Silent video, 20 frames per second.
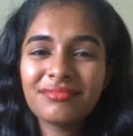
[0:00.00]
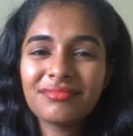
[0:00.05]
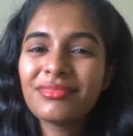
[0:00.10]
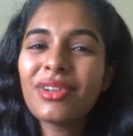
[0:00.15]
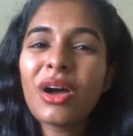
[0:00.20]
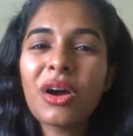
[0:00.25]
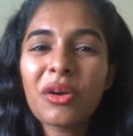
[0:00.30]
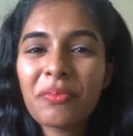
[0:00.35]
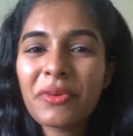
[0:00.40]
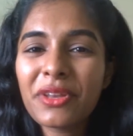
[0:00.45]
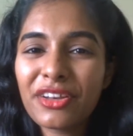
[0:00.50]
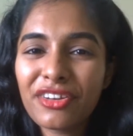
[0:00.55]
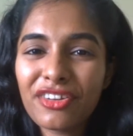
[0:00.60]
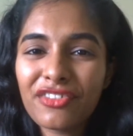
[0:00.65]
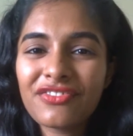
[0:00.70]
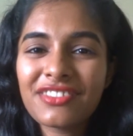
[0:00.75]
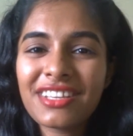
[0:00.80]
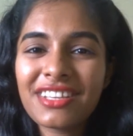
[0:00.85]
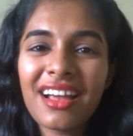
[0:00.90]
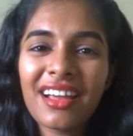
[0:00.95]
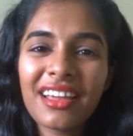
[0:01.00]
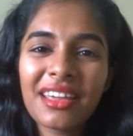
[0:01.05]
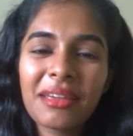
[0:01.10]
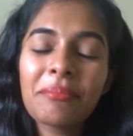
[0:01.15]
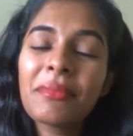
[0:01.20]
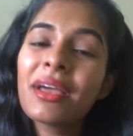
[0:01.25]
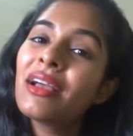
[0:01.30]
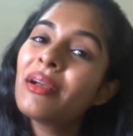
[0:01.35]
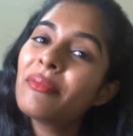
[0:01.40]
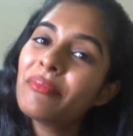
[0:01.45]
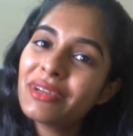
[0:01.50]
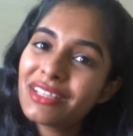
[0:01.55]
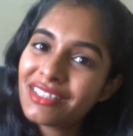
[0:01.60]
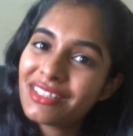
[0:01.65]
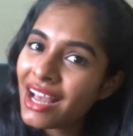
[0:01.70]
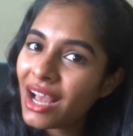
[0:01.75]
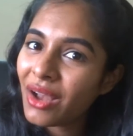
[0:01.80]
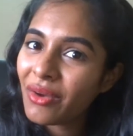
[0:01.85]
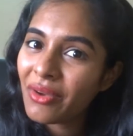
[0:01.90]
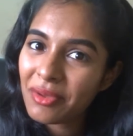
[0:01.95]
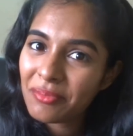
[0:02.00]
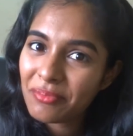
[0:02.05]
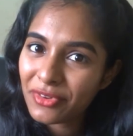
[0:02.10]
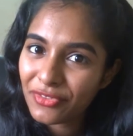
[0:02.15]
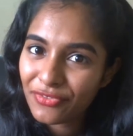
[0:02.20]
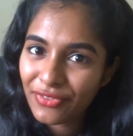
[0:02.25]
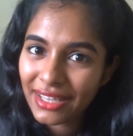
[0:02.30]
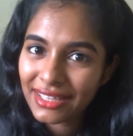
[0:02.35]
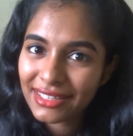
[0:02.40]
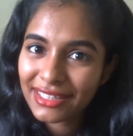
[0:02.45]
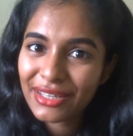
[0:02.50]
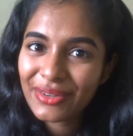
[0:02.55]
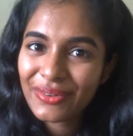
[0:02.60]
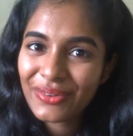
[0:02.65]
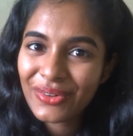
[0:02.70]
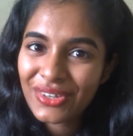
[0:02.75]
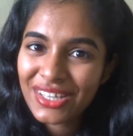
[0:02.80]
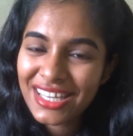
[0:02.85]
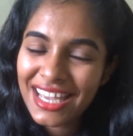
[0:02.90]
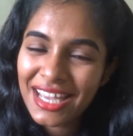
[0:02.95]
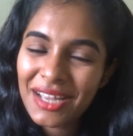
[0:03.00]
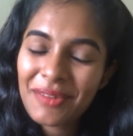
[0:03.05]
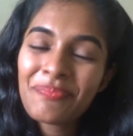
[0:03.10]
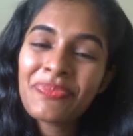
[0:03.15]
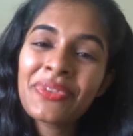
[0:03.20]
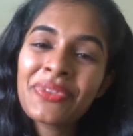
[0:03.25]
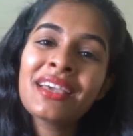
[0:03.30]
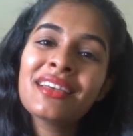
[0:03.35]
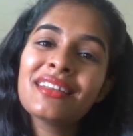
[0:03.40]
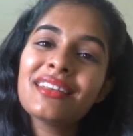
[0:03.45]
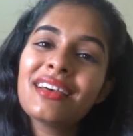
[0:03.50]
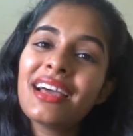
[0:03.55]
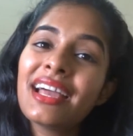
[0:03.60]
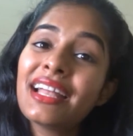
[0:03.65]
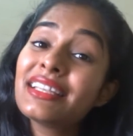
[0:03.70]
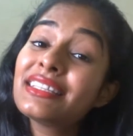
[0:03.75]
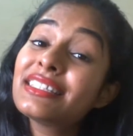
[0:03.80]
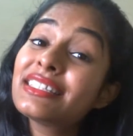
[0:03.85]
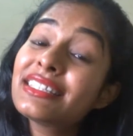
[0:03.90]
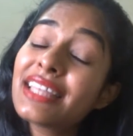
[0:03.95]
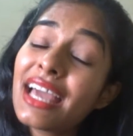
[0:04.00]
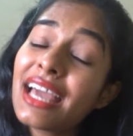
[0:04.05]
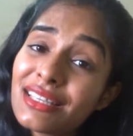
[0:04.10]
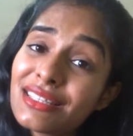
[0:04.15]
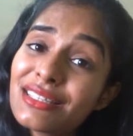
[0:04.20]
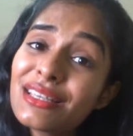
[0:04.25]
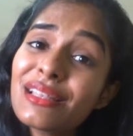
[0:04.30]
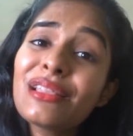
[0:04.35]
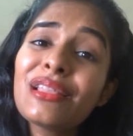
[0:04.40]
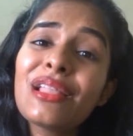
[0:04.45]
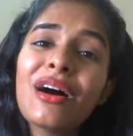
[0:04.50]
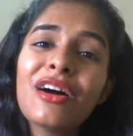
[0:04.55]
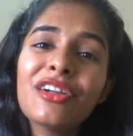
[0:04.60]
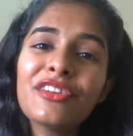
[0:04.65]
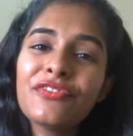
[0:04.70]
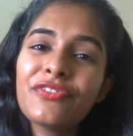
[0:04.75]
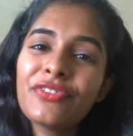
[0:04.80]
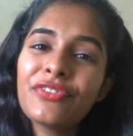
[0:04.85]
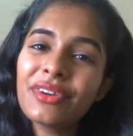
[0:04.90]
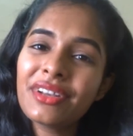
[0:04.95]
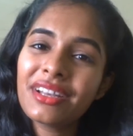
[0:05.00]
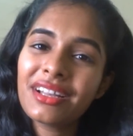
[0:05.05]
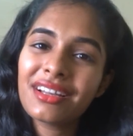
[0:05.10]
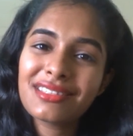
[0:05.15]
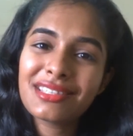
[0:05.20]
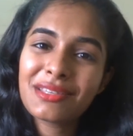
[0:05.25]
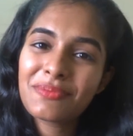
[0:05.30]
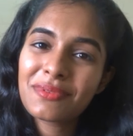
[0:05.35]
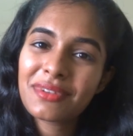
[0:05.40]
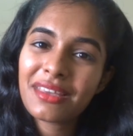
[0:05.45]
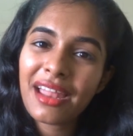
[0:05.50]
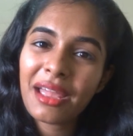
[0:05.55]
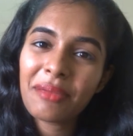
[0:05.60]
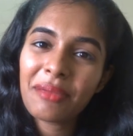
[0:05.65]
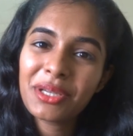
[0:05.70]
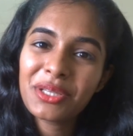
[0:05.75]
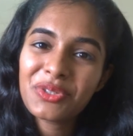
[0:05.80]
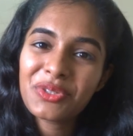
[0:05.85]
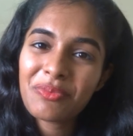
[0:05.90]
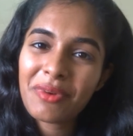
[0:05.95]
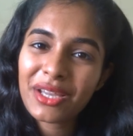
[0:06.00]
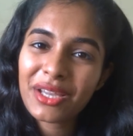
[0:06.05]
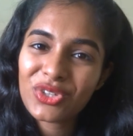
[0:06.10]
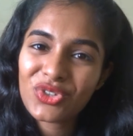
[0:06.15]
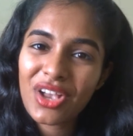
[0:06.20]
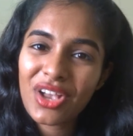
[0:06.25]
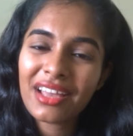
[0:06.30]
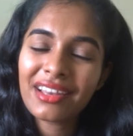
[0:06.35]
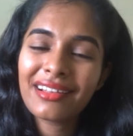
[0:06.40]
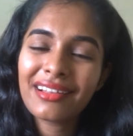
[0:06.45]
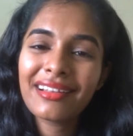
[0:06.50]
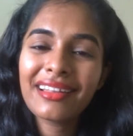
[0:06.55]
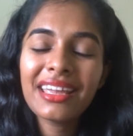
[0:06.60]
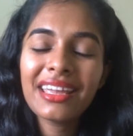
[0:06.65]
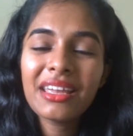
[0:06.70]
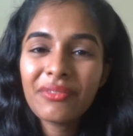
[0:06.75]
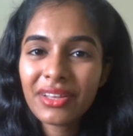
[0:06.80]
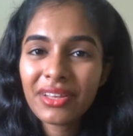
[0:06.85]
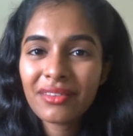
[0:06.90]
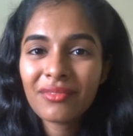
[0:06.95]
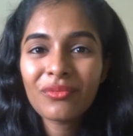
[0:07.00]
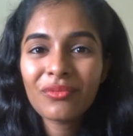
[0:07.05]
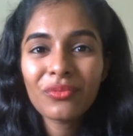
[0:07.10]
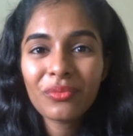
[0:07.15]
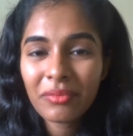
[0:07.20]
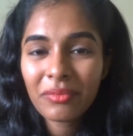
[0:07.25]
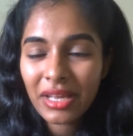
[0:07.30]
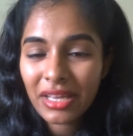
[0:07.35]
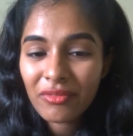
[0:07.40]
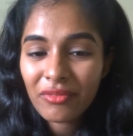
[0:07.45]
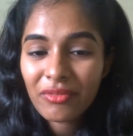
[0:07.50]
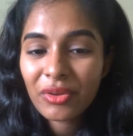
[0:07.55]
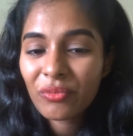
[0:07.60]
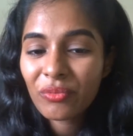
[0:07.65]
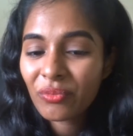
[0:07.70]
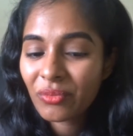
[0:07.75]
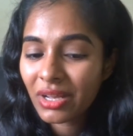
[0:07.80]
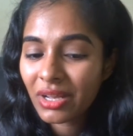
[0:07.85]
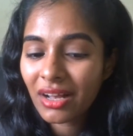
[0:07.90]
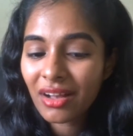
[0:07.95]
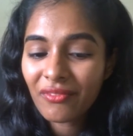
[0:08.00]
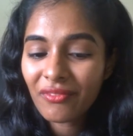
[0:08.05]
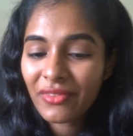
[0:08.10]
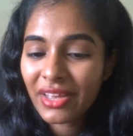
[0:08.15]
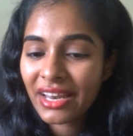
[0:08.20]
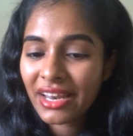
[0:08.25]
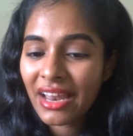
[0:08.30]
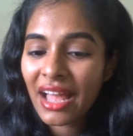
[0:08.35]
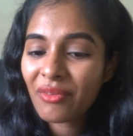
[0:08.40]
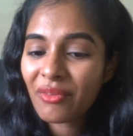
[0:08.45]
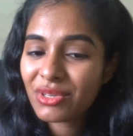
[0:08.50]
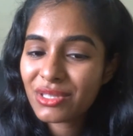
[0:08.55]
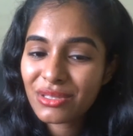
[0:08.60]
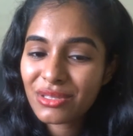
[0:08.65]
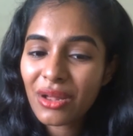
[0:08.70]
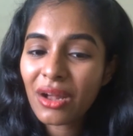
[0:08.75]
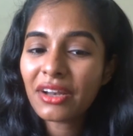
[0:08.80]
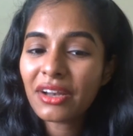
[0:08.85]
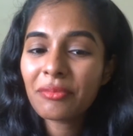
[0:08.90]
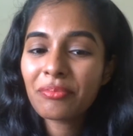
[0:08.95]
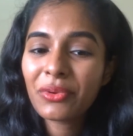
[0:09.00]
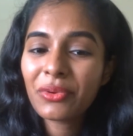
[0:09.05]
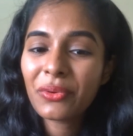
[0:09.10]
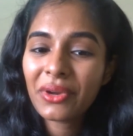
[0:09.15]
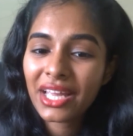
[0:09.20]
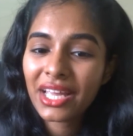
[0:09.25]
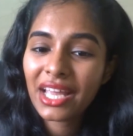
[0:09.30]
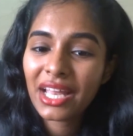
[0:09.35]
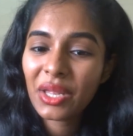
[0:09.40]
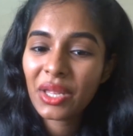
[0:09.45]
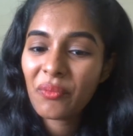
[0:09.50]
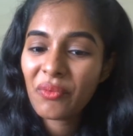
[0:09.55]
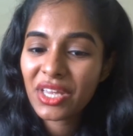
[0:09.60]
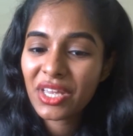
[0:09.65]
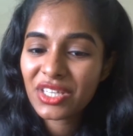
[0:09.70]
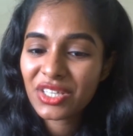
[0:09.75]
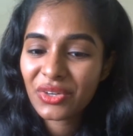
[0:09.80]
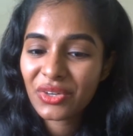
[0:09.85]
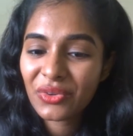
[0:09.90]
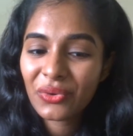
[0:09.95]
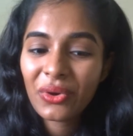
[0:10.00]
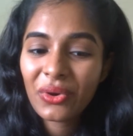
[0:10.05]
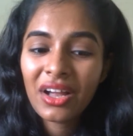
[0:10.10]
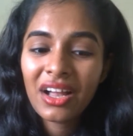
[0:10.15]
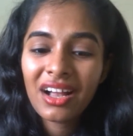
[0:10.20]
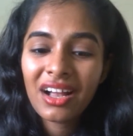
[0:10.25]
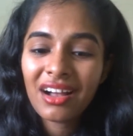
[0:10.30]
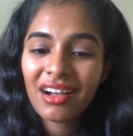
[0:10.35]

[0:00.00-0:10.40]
long period of time, but now I'm perfectly okay. And thanks a lot for subscribing to my channel even when I was not uploading any video.